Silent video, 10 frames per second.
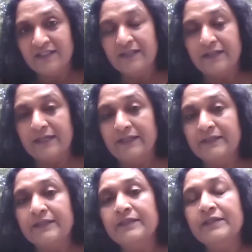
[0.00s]
right?
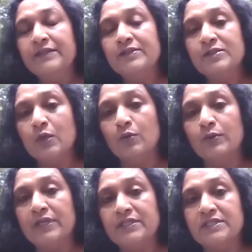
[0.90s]
So
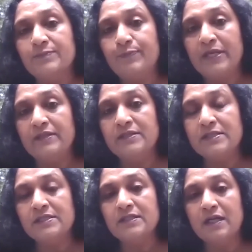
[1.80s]
it
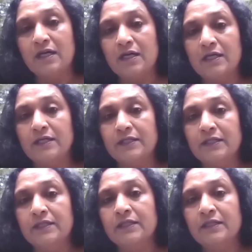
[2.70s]
depends
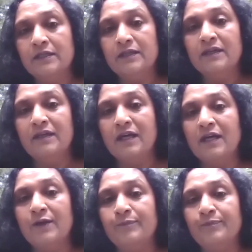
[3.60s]
on
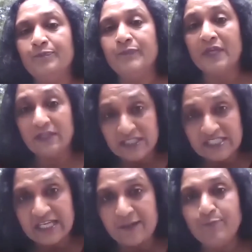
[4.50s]
um, the
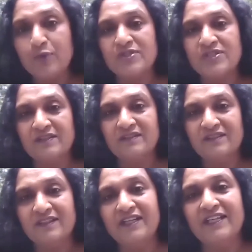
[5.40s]
same person
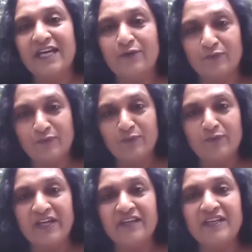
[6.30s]
can have mm-hmm.
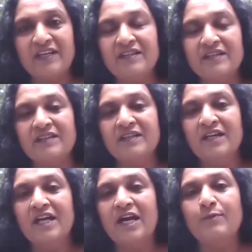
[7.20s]
varied
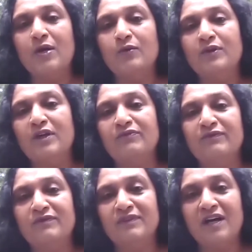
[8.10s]
amount of,
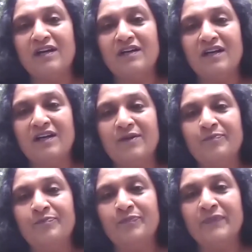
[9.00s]
um,